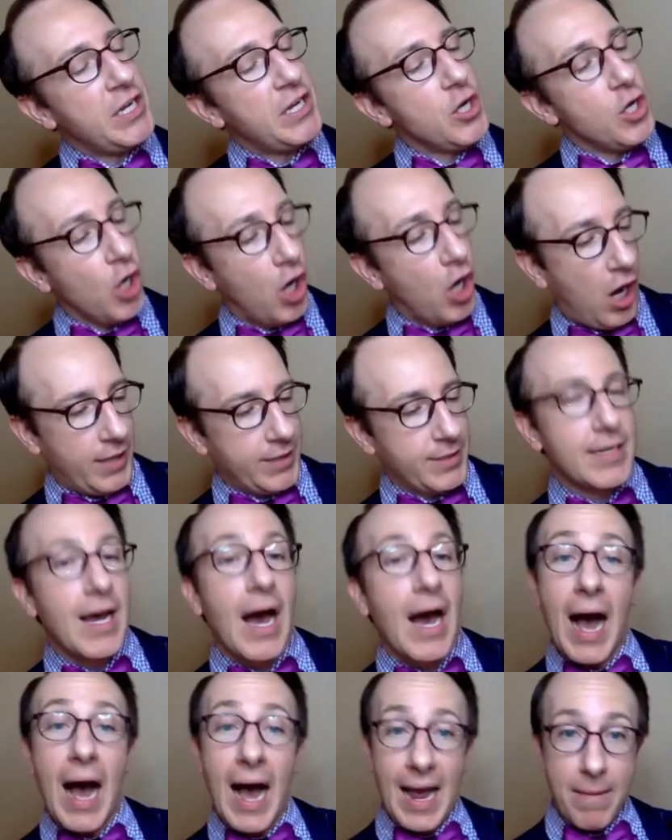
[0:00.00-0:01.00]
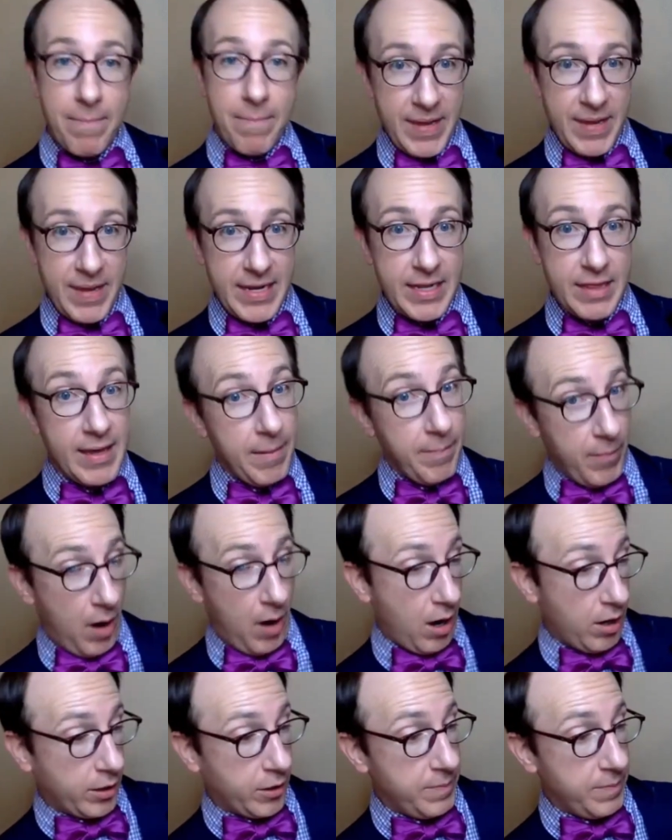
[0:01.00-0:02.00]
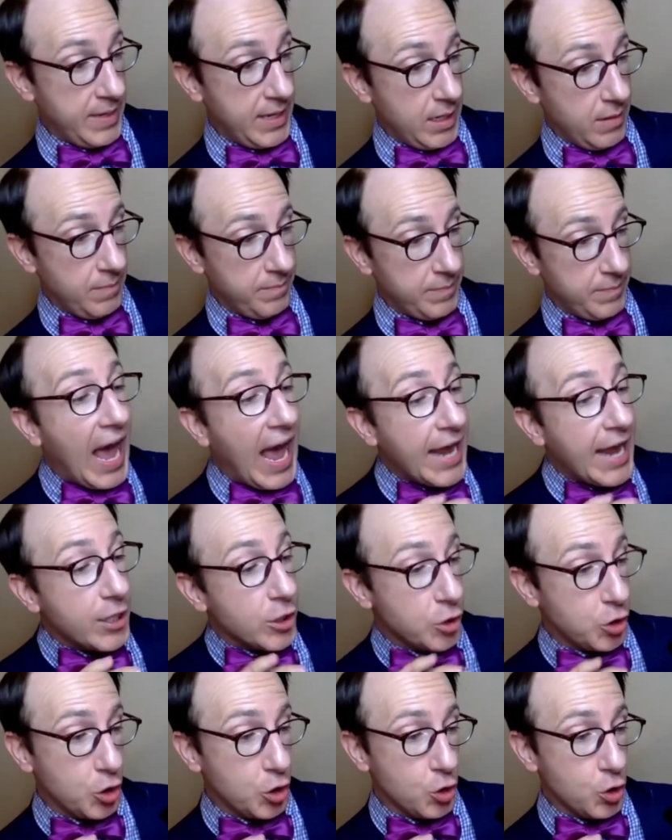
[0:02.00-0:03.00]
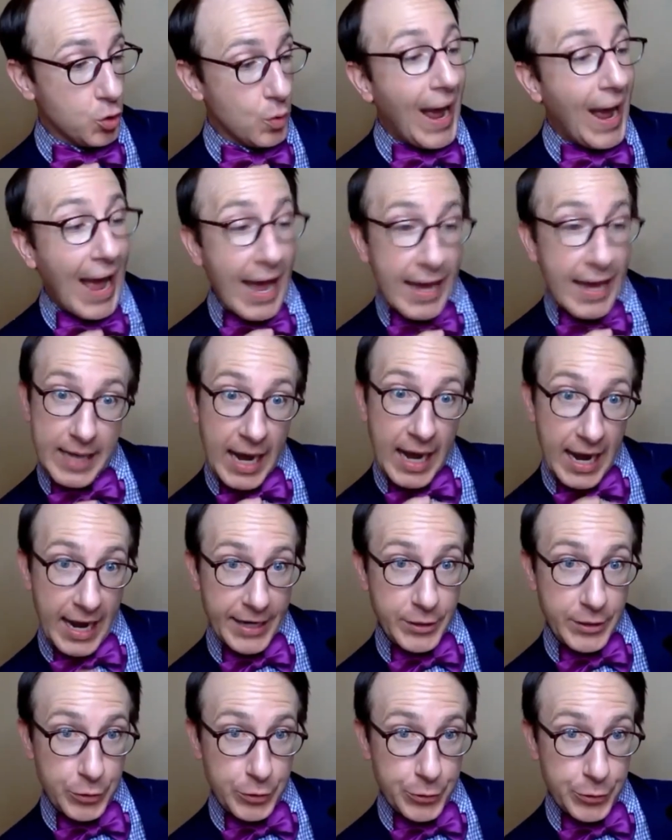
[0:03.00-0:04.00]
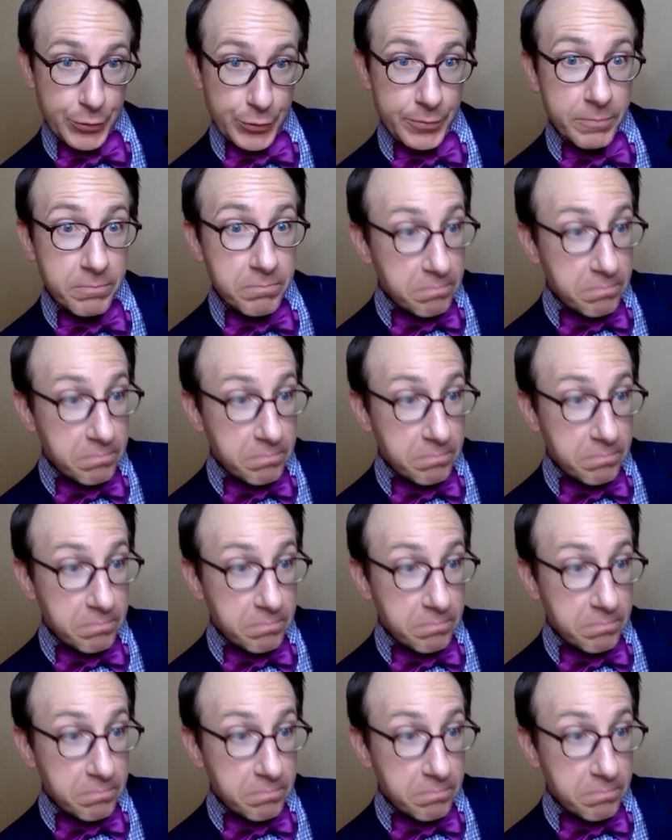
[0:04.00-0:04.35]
not I bid thee mark me and do as I do?